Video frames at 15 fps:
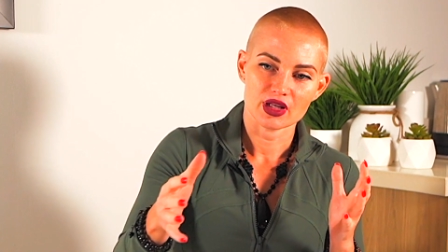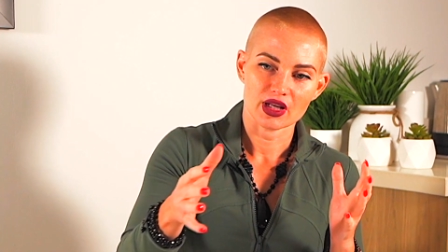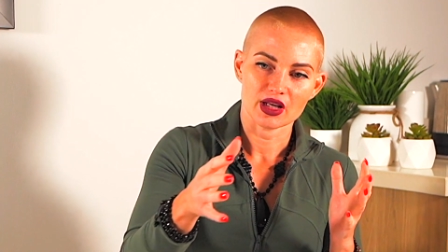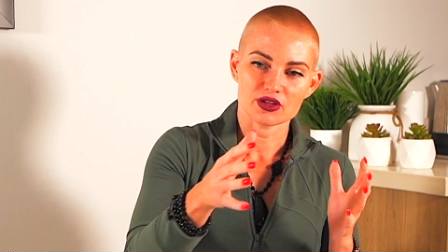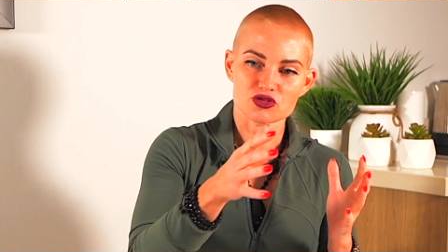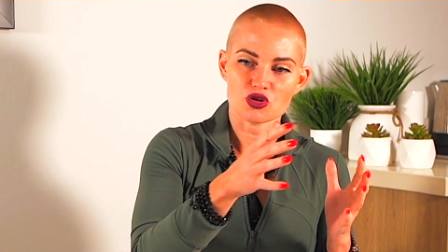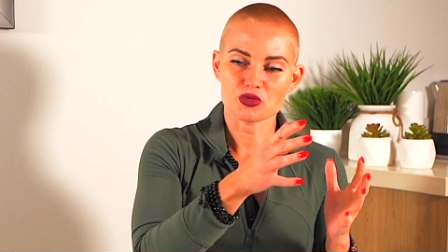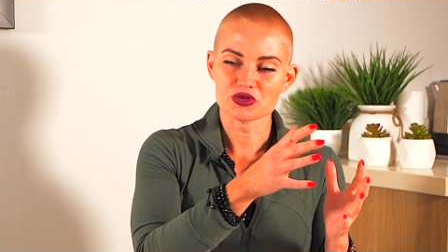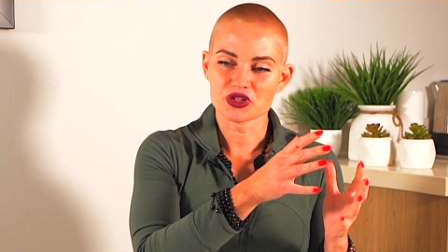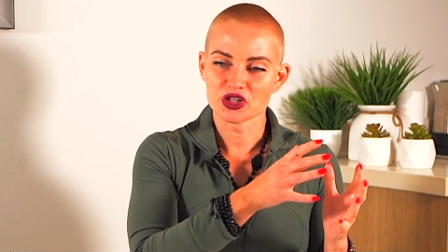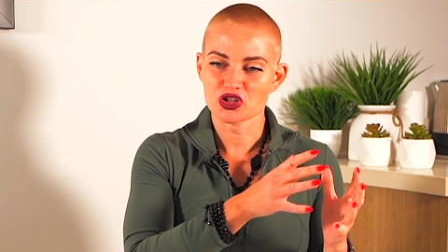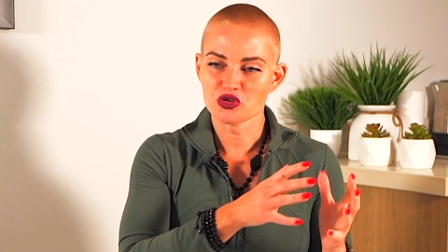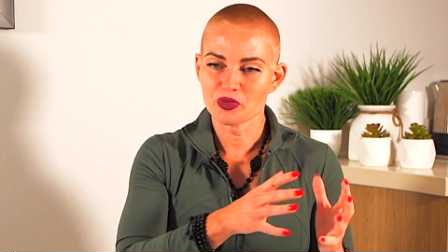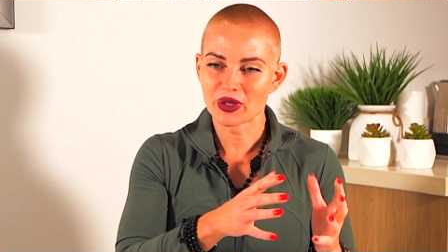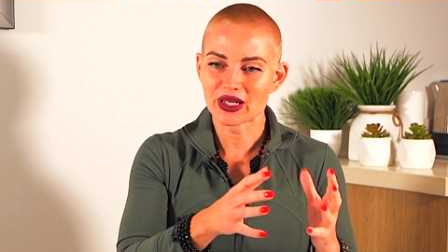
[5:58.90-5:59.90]
it's almost
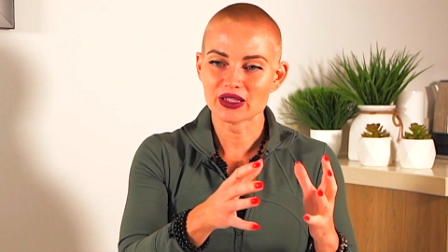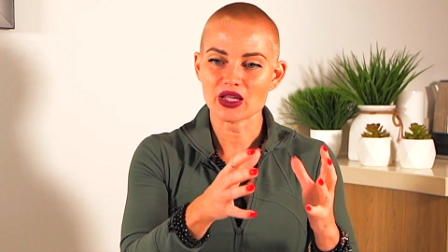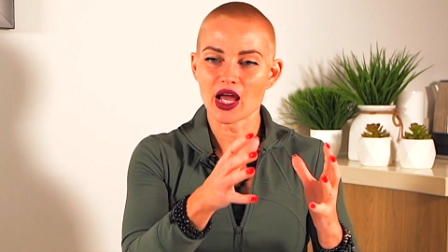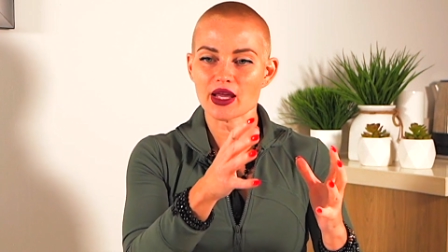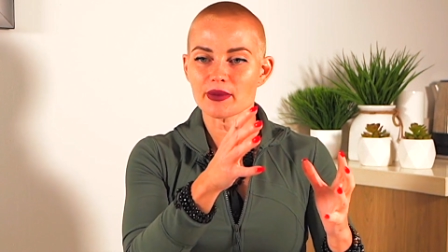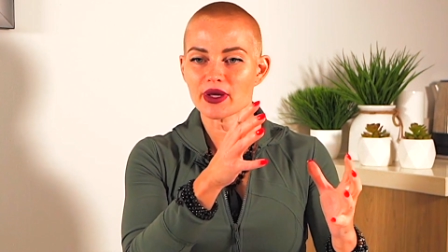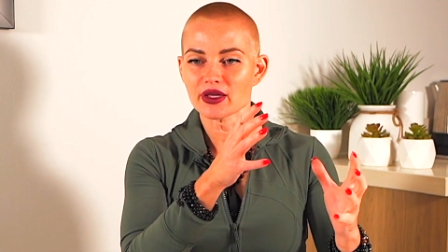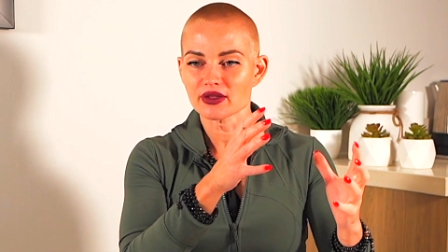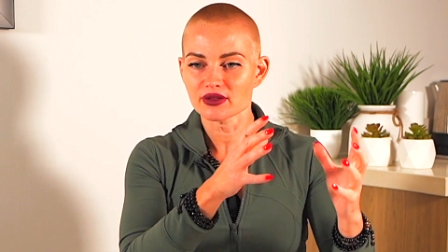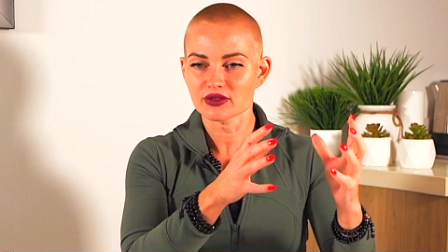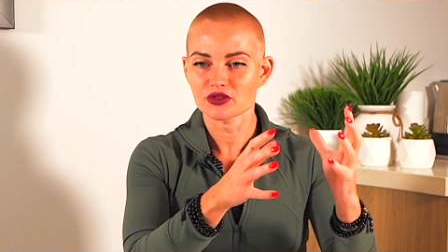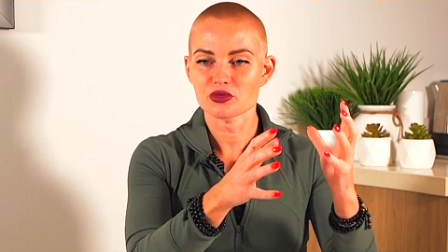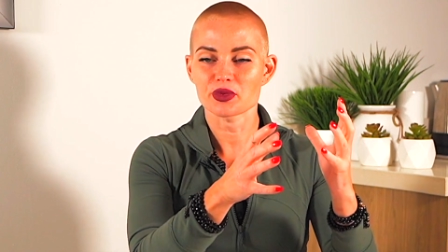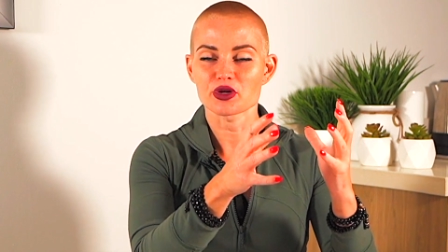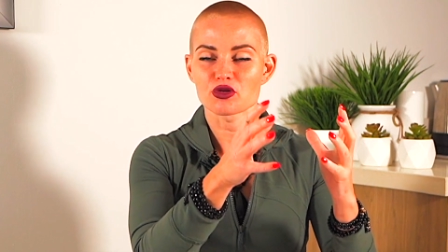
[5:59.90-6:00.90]
like you've been climbing,
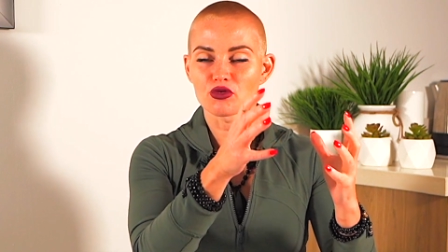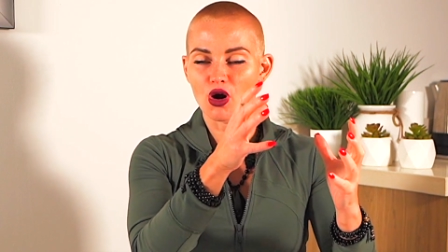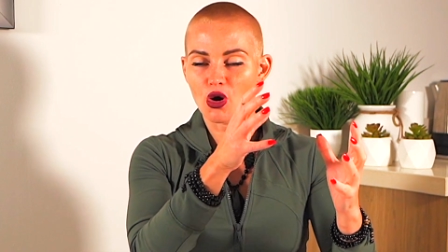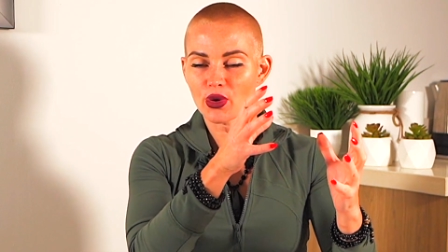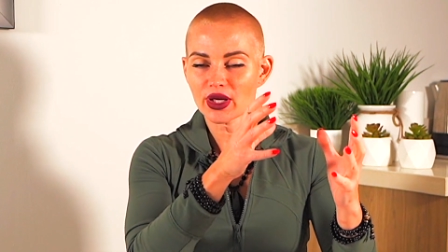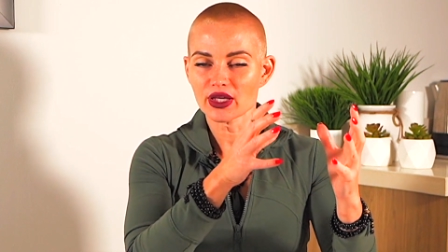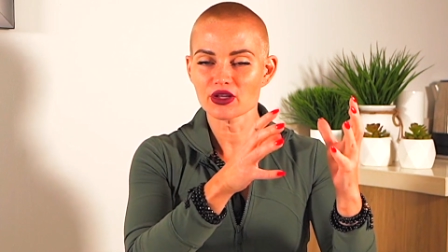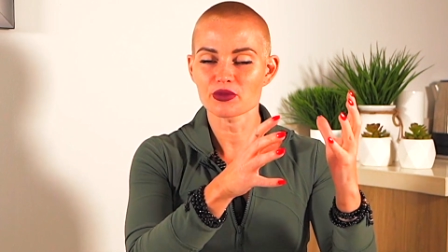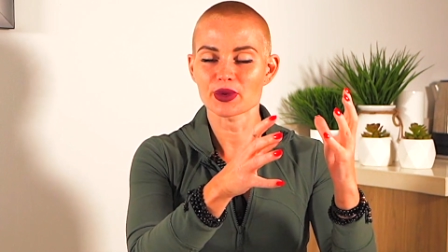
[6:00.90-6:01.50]
you've been growing,